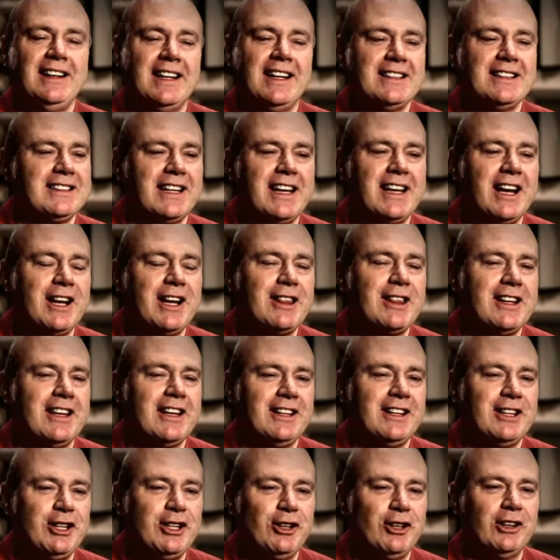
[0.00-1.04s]
That's the kind of
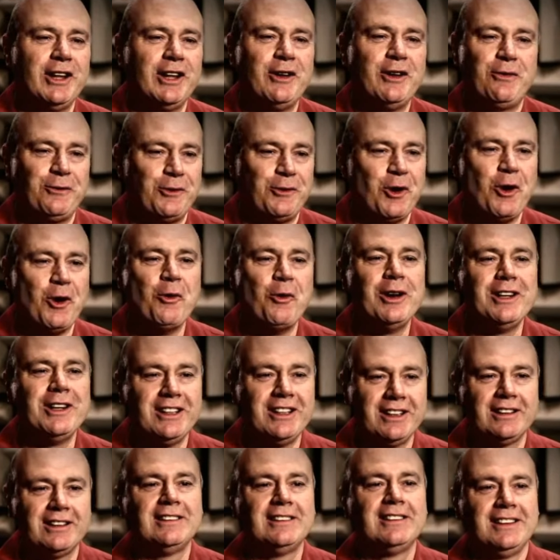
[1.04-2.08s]
thing that you live for when
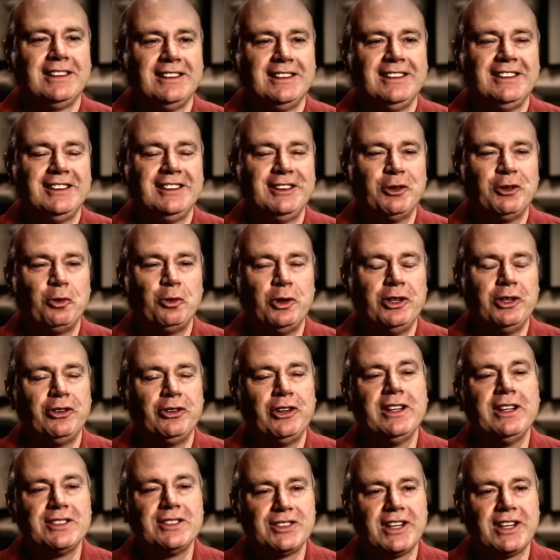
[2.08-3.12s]
you're when you're
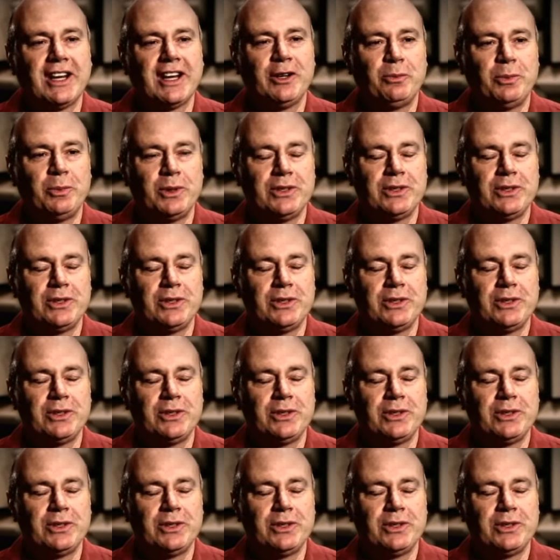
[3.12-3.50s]
in this kind of